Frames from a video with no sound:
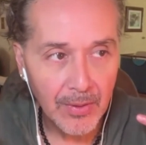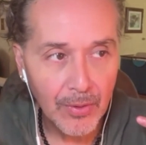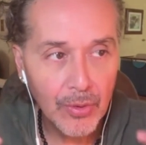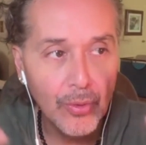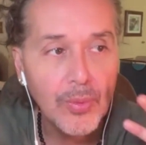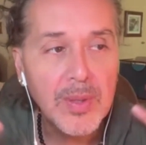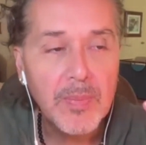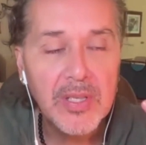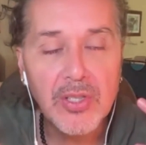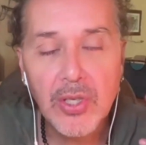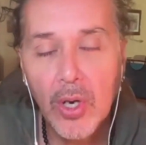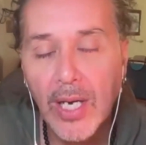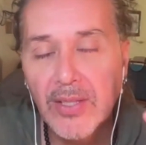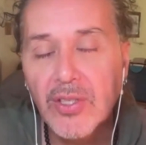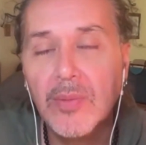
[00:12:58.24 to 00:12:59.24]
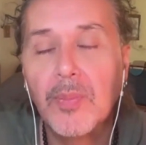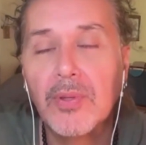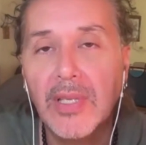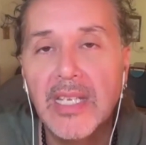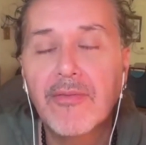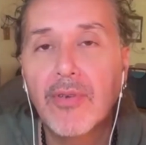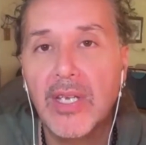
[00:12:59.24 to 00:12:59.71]
who we've been taught to
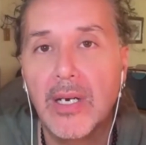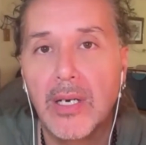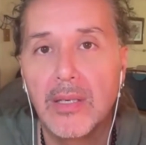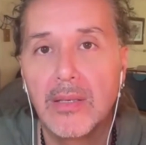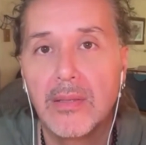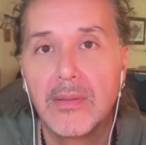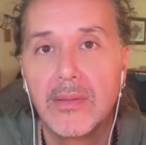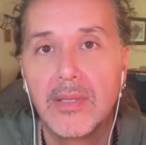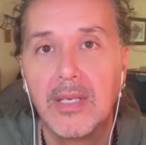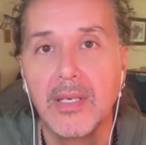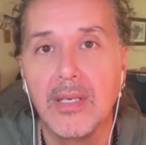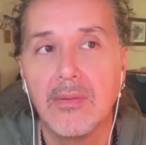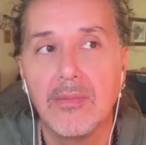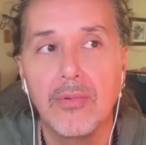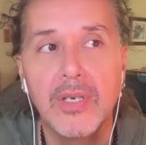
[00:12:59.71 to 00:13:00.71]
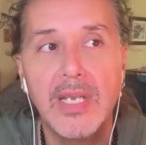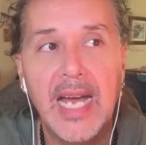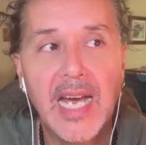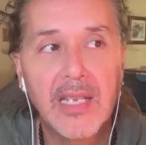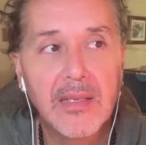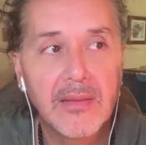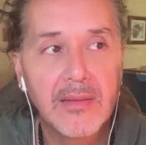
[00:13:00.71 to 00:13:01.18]
believe we are. We're
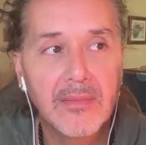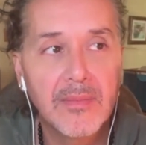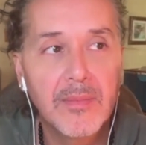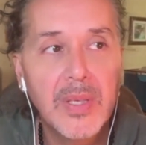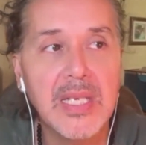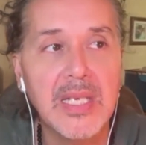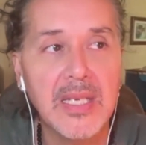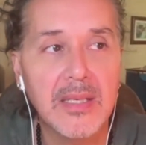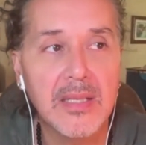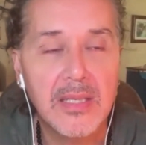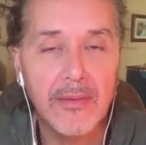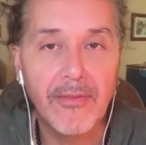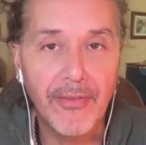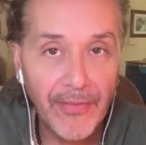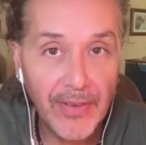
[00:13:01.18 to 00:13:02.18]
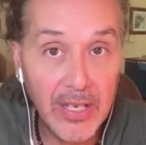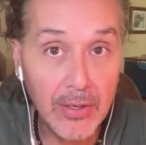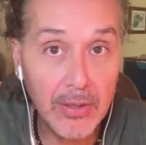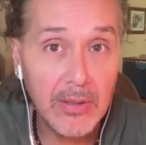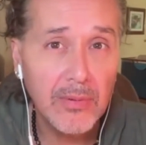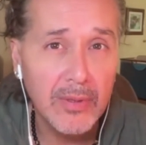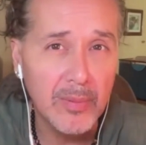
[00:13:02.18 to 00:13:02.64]
not beings of
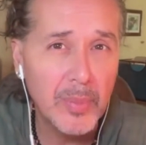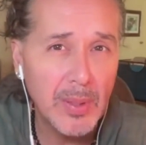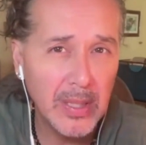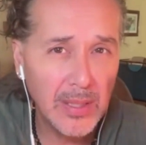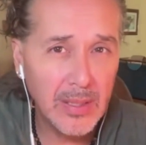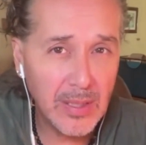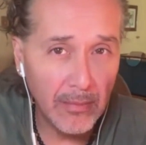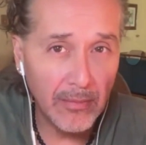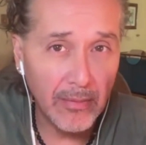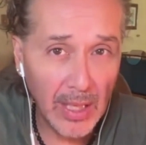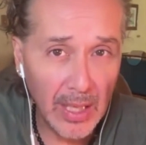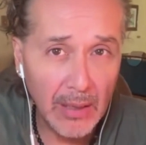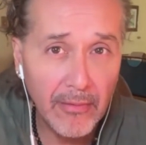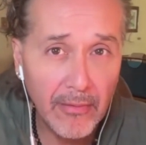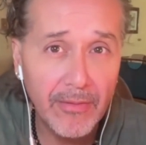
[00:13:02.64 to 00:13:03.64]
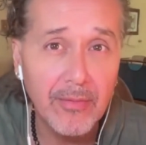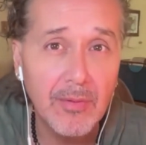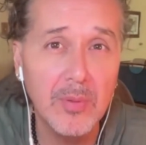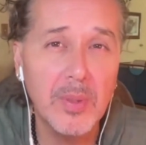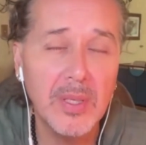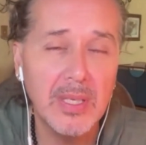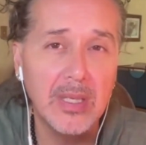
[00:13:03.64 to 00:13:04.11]
fear. We're beings of love. We're
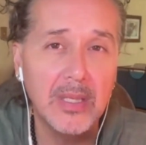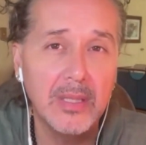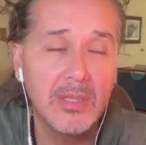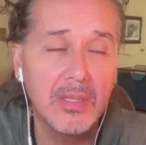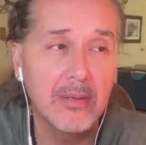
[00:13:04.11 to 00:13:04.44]
beings